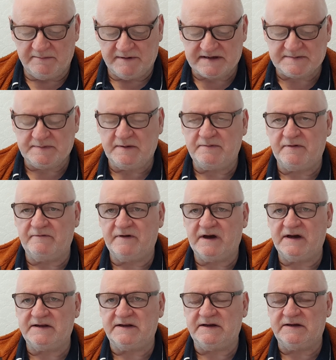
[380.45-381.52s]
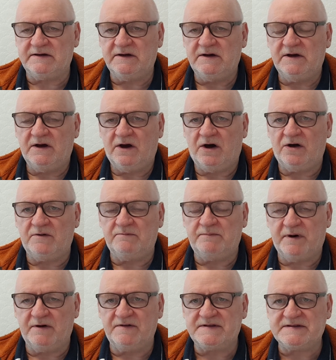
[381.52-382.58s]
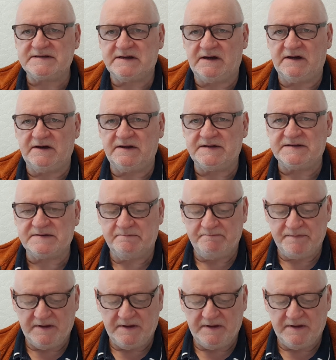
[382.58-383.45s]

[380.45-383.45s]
must be provided on both sides